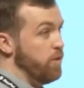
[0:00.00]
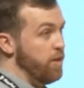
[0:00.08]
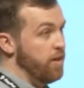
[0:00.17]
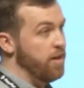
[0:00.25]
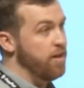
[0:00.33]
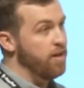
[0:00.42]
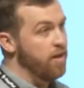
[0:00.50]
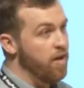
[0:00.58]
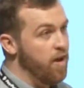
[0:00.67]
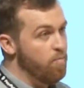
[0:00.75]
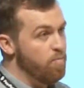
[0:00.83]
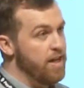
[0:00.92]
were
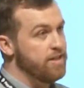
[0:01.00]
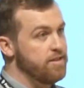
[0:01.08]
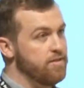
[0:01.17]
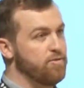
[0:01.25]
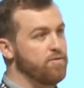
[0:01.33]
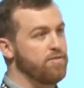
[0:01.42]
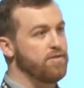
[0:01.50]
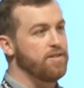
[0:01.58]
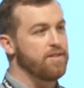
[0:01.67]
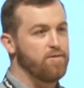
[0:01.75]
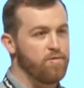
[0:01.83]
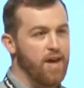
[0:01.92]
a massive
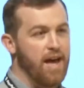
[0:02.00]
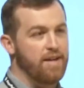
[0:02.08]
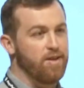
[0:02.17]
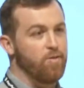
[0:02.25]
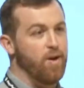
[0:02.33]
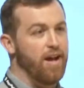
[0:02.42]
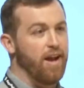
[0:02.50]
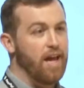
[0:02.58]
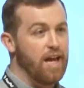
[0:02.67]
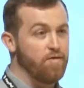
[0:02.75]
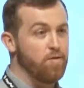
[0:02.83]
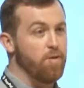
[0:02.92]
fad in a way. Like
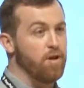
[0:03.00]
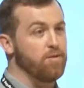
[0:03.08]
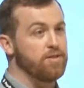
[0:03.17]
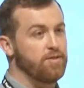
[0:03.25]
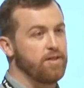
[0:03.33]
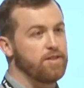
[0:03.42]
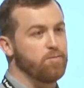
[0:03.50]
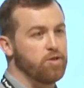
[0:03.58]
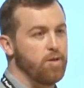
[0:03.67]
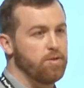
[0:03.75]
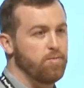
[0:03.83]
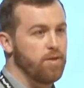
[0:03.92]
everybody was doing a
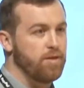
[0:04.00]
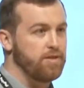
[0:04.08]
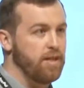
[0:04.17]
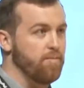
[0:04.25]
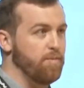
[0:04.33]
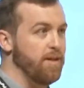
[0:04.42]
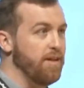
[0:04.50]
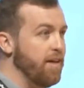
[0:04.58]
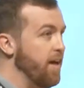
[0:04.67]
subscription box company.